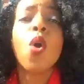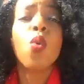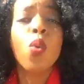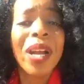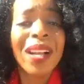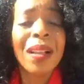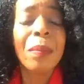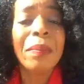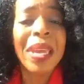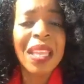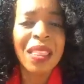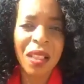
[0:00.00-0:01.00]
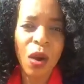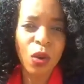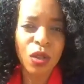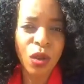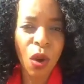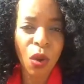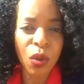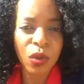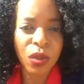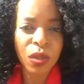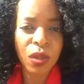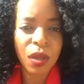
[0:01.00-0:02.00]
will meet those
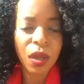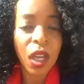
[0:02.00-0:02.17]
goals.